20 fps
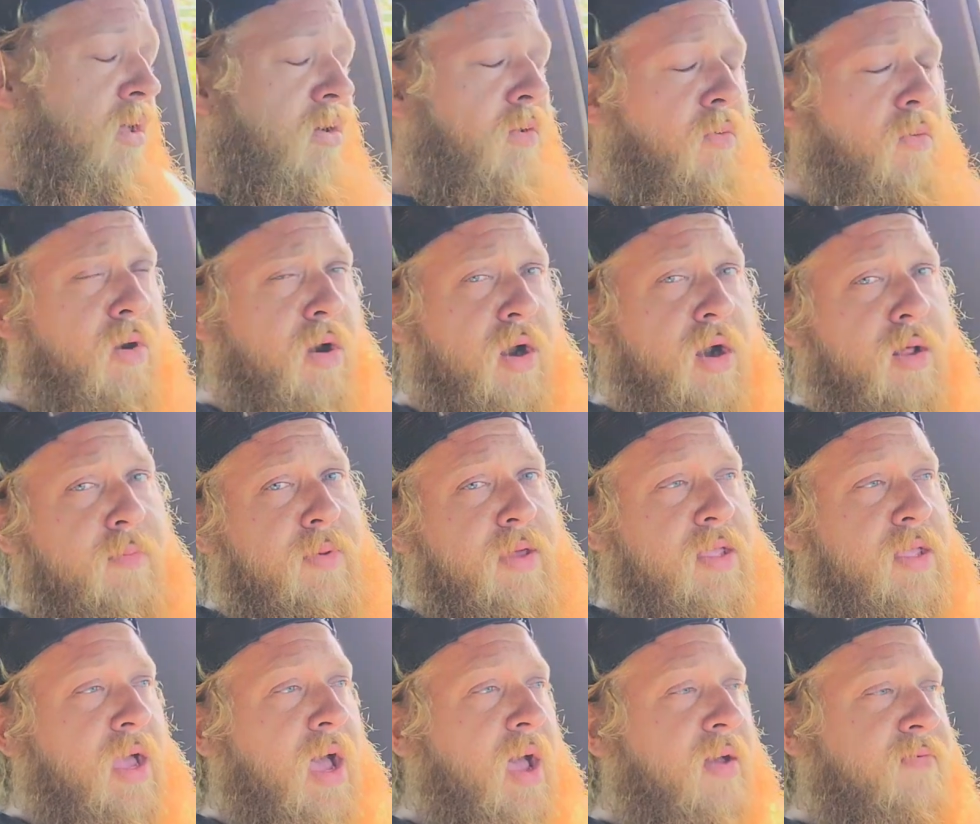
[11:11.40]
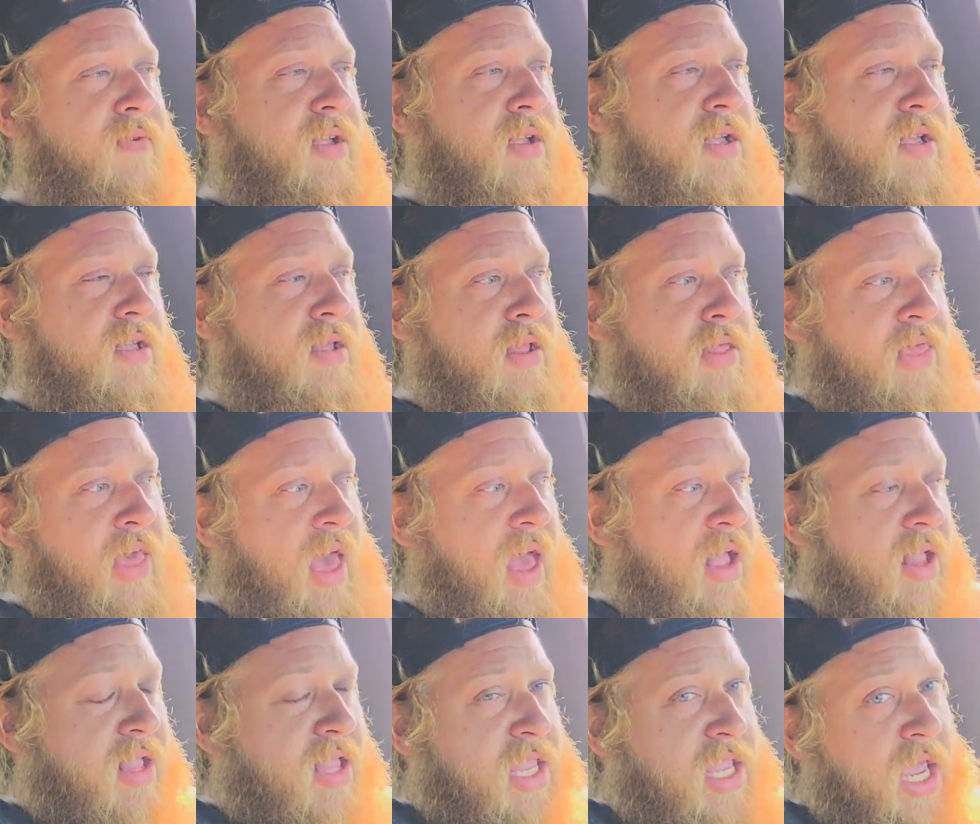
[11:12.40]
we're going to be diving into
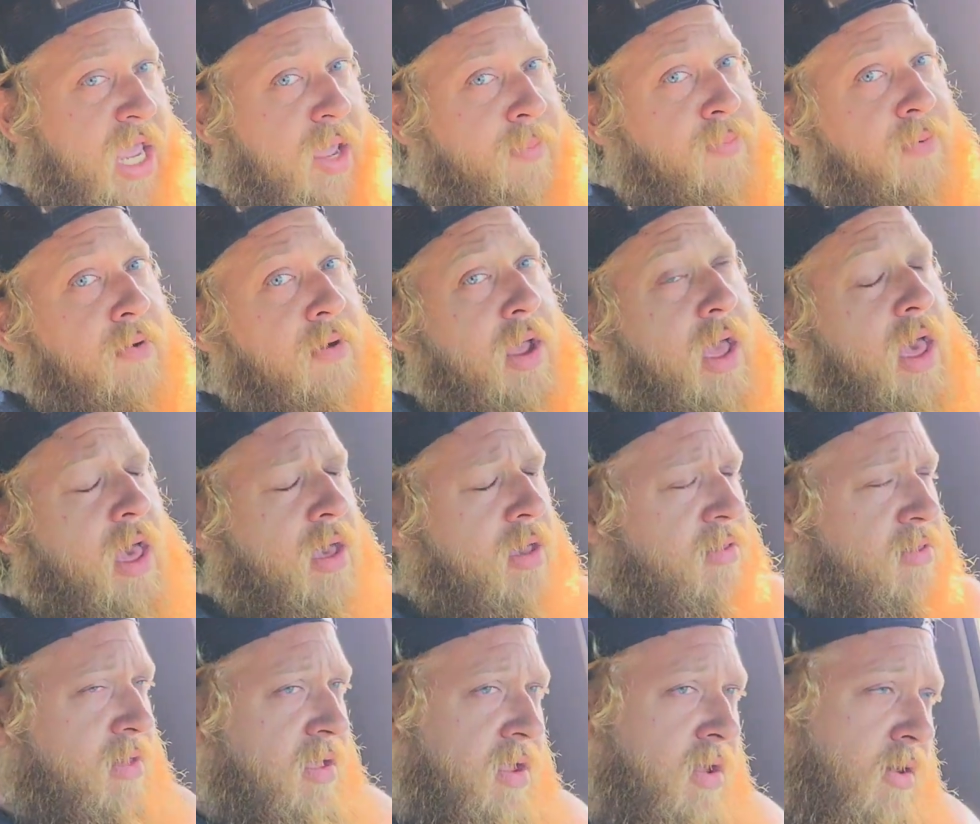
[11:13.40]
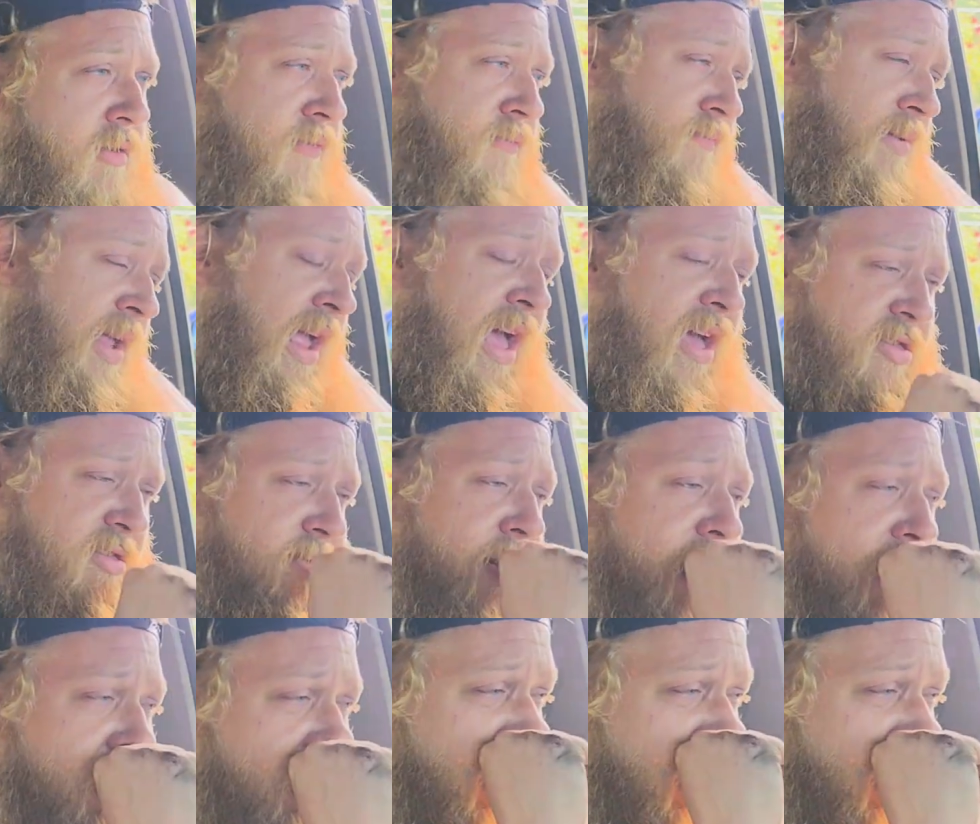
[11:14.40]
that deeper, guys. I know I've been asked about it